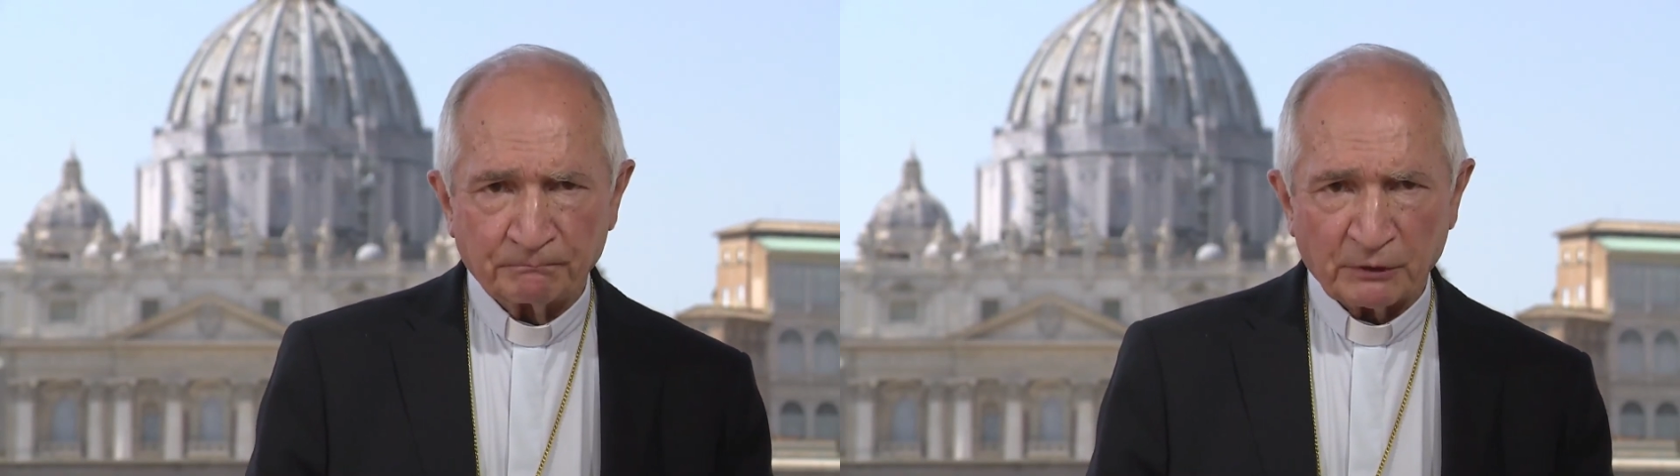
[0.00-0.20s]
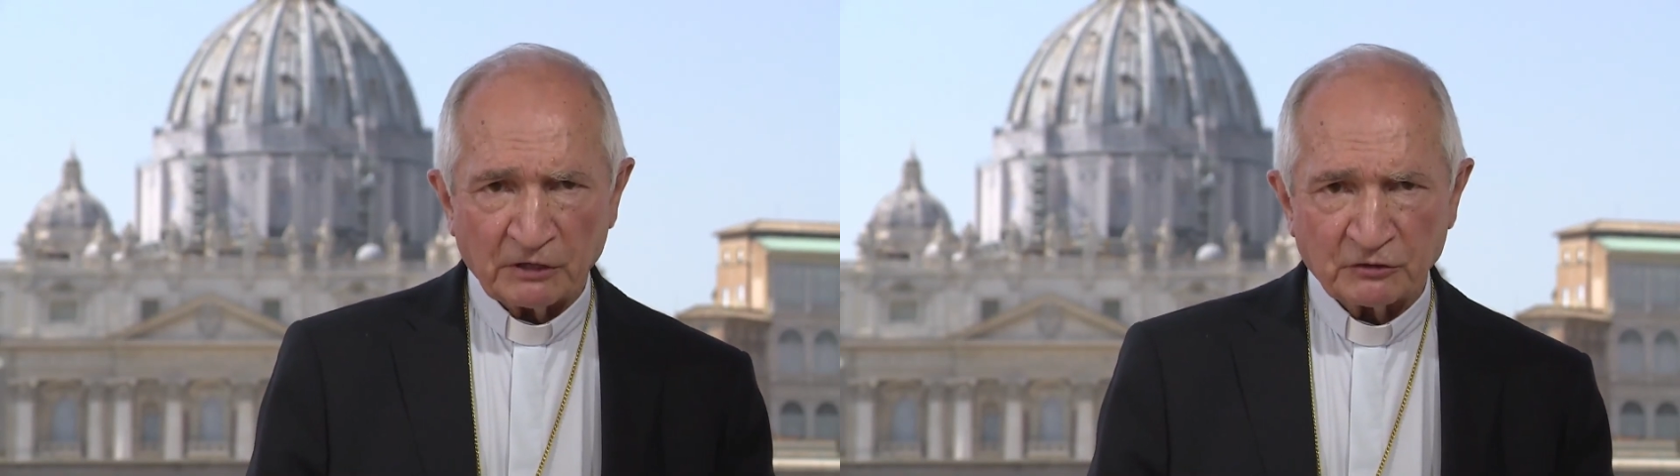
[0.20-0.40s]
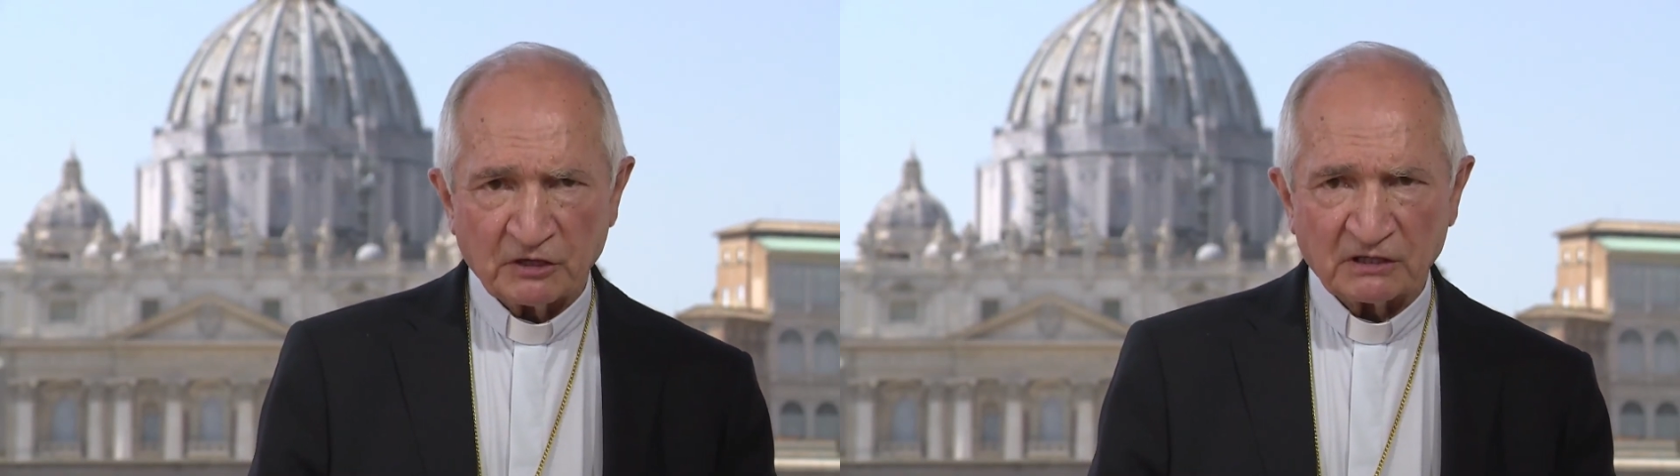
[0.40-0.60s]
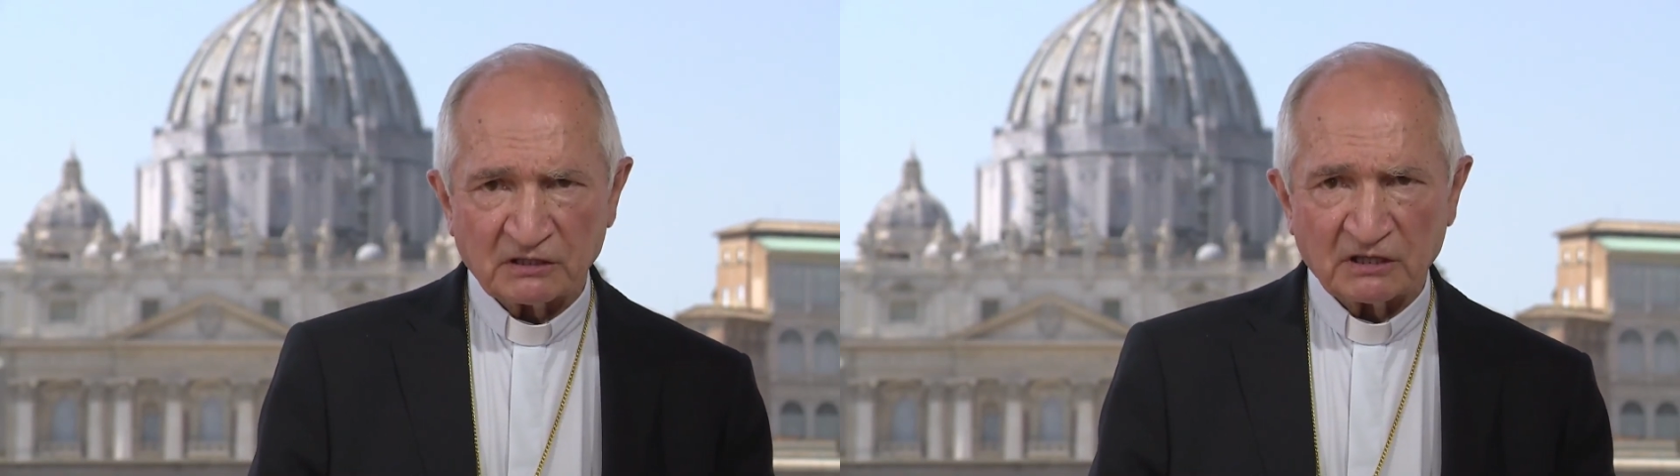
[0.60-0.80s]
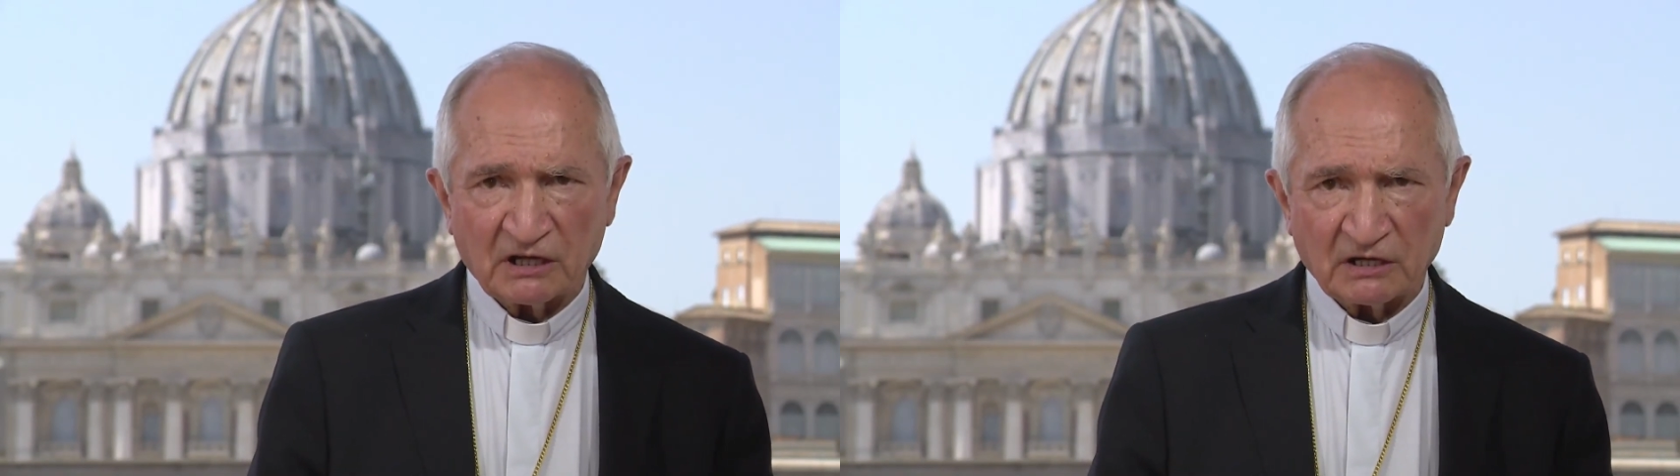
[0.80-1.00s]

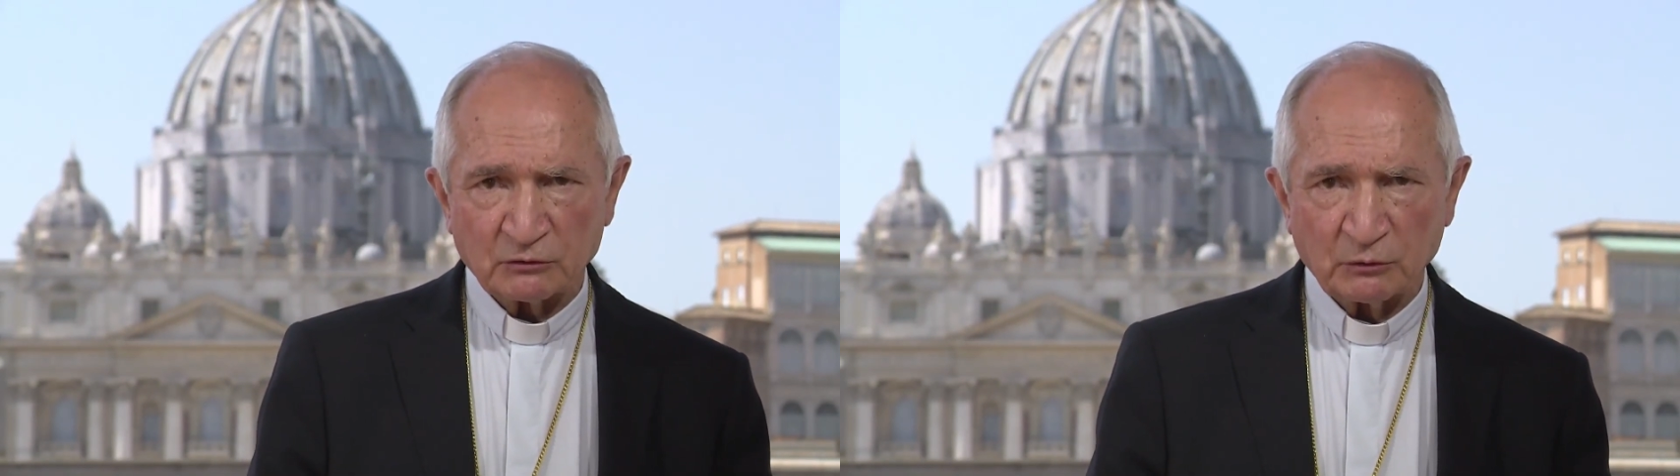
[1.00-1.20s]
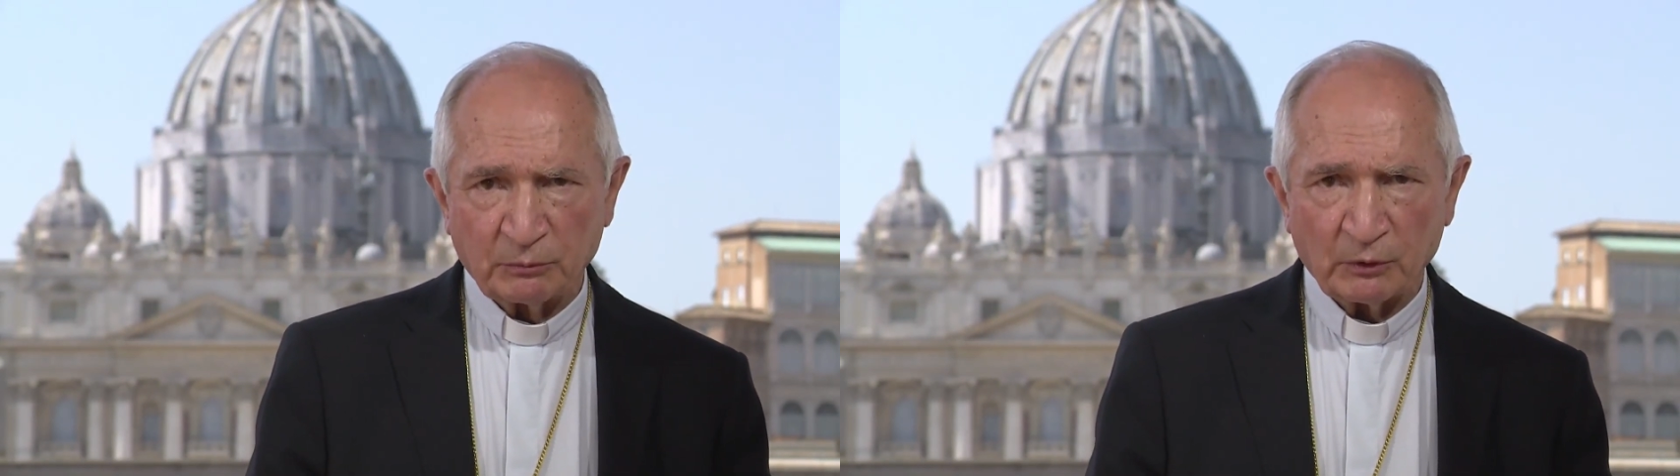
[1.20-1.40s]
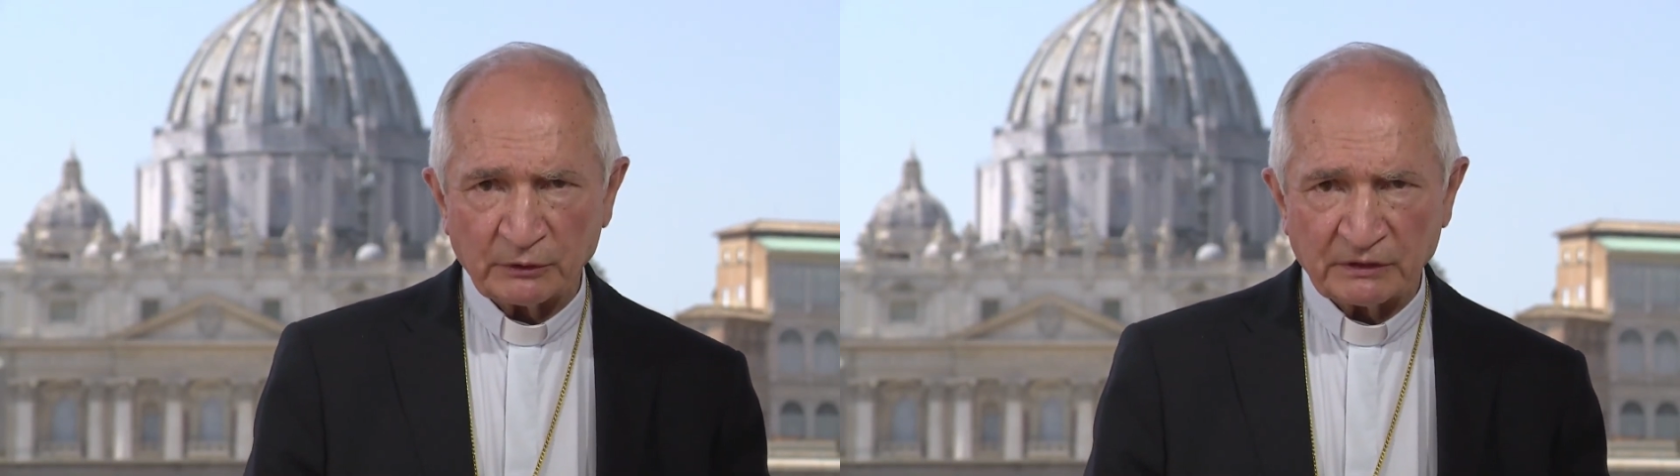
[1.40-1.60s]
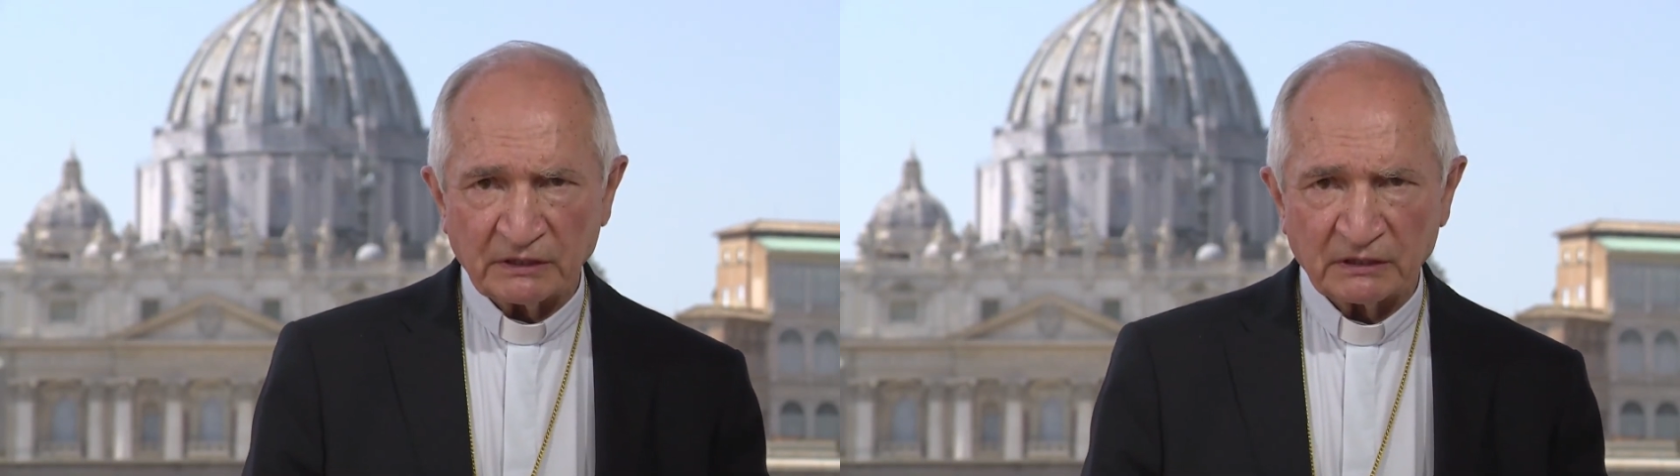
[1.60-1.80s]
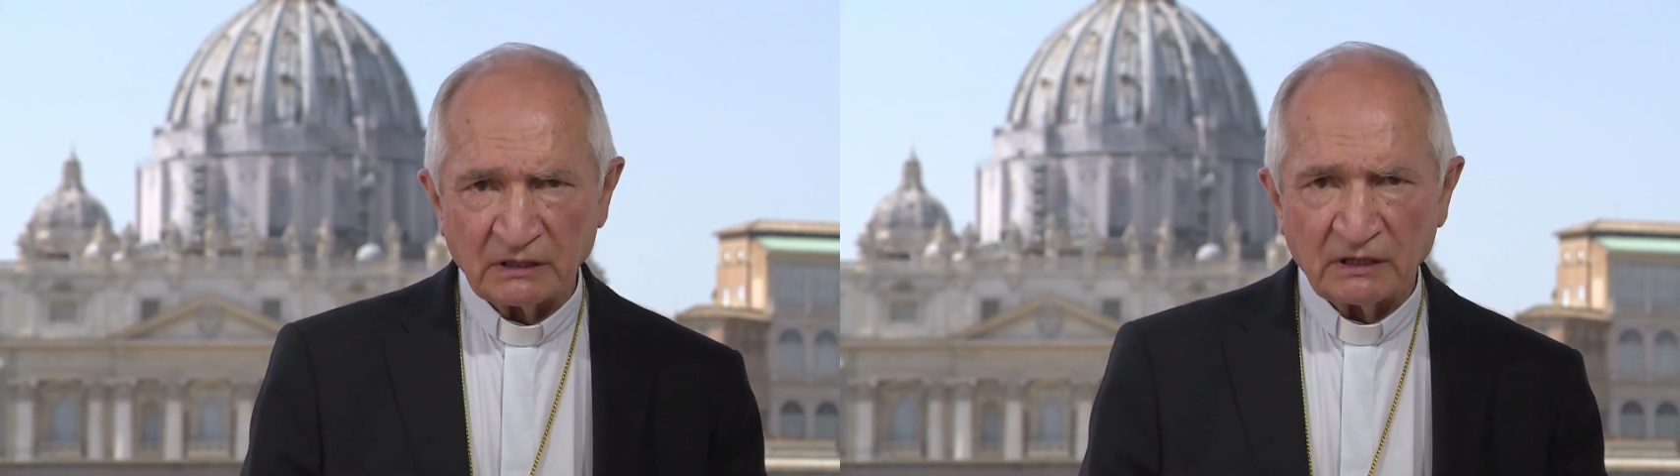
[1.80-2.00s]
projects that are
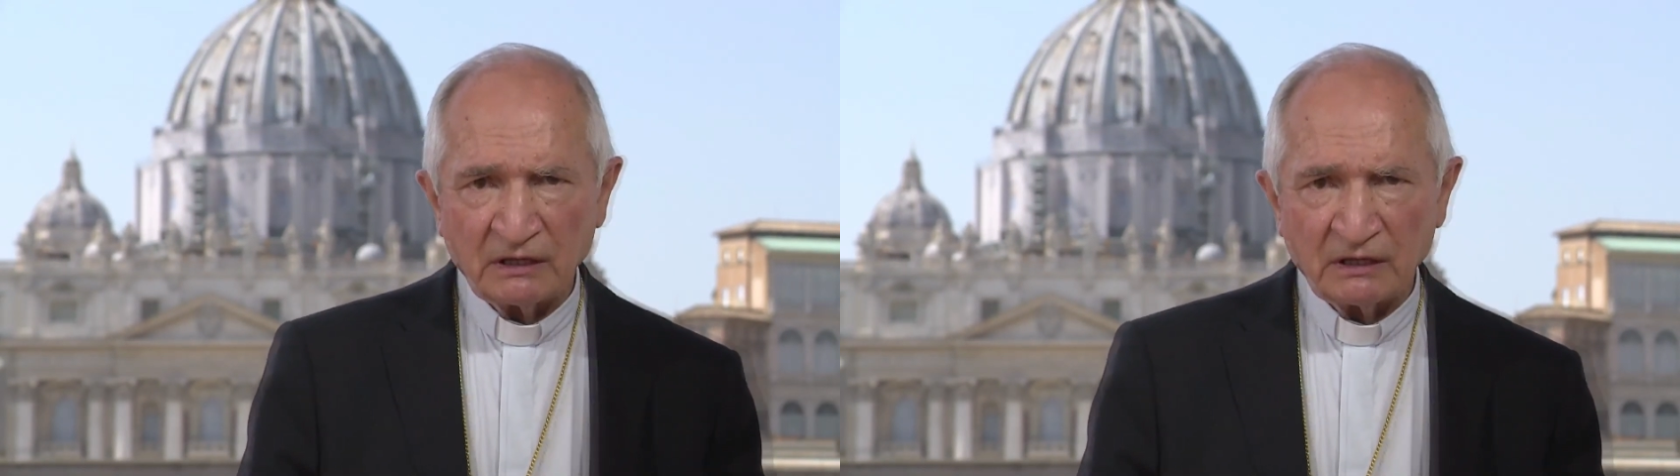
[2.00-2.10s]
supported.